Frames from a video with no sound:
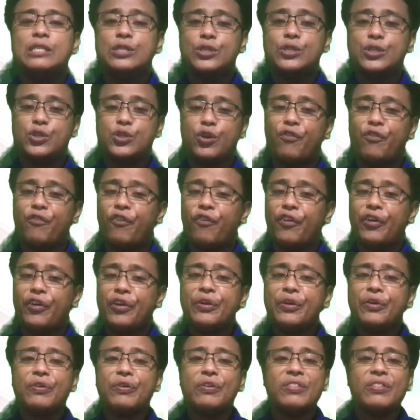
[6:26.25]
So for
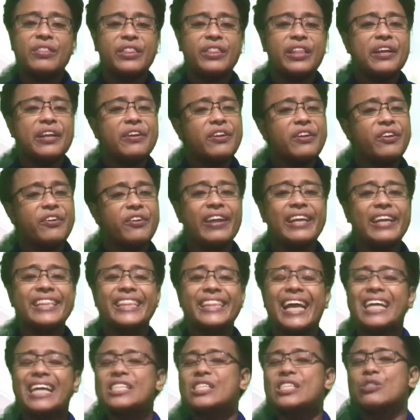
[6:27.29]
you, dear grade
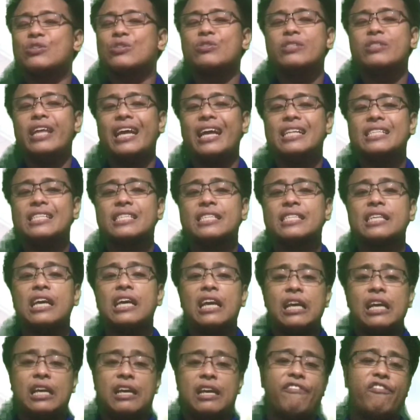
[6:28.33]
9 students,
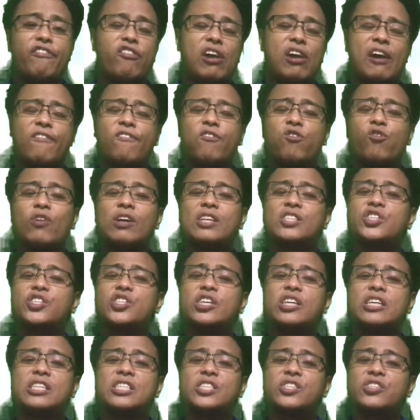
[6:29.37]
if you have
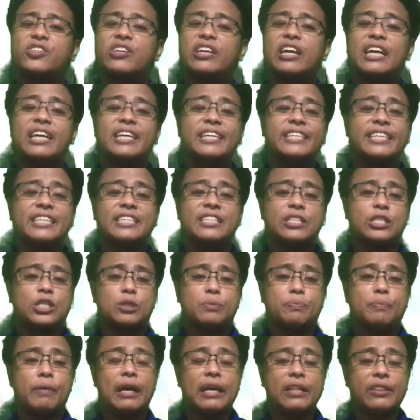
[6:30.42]
questions regarding
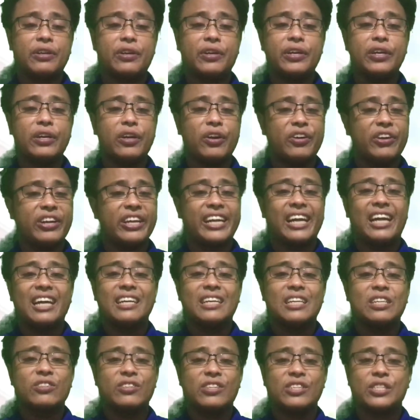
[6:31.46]
this matter or
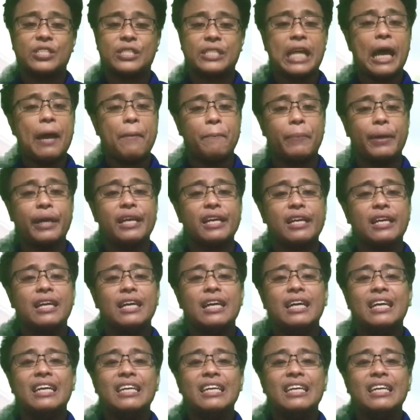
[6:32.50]
regarding this topic,